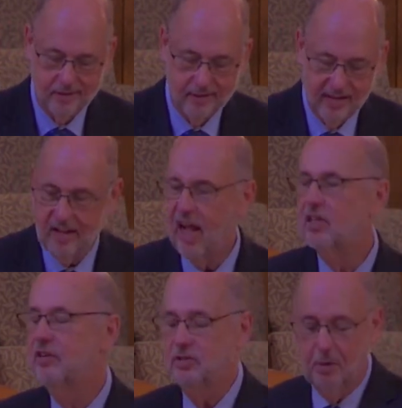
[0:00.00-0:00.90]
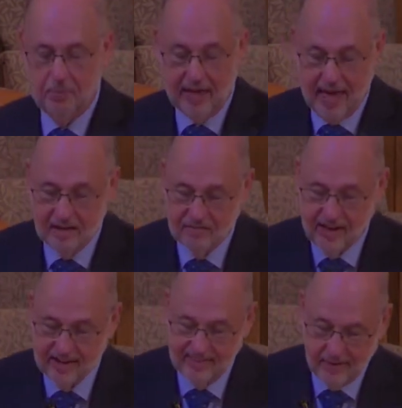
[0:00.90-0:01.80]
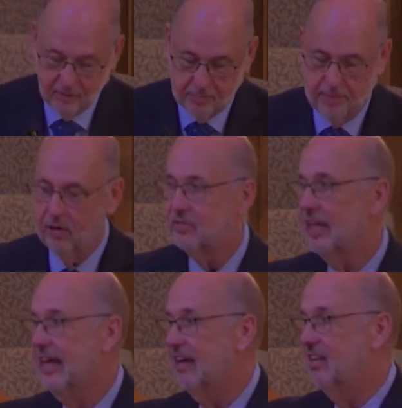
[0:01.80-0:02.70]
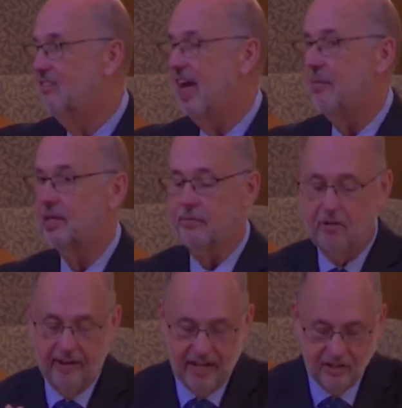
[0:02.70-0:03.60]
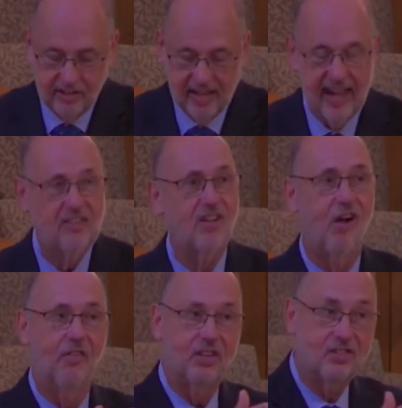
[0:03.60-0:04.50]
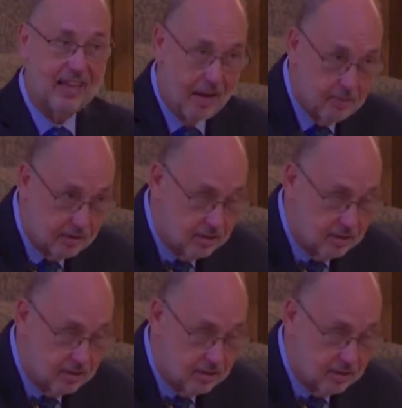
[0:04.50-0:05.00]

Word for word: In God's original plan, in fact, that was built into the fabric of creation. It's called the Sabbath.